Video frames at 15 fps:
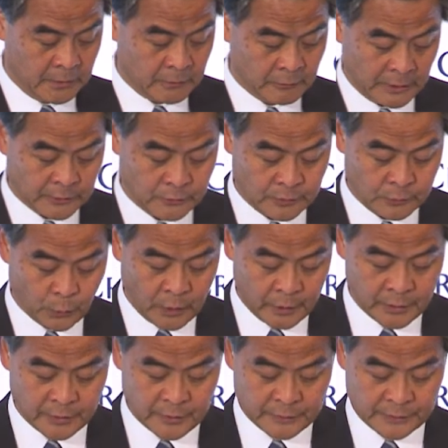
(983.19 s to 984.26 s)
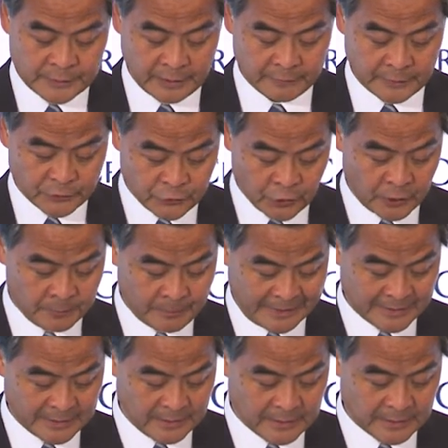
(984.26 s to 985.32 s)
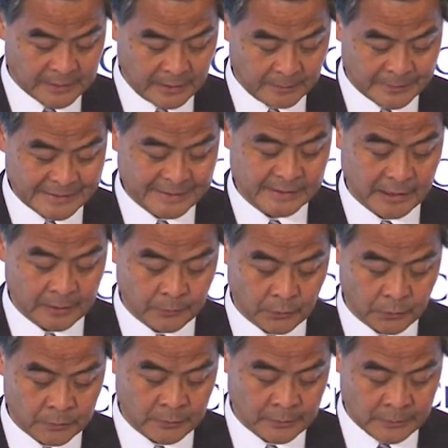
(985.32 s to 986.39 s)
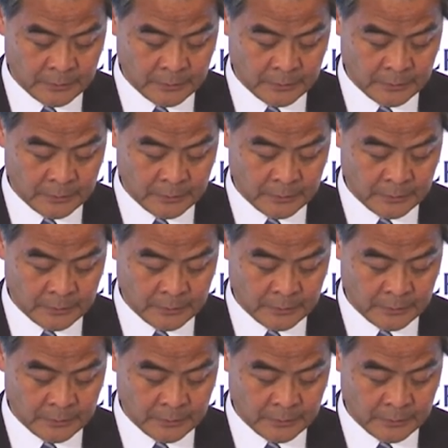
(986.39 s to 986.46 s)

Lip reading: Grassroots workers have enjoyed particularly appreciable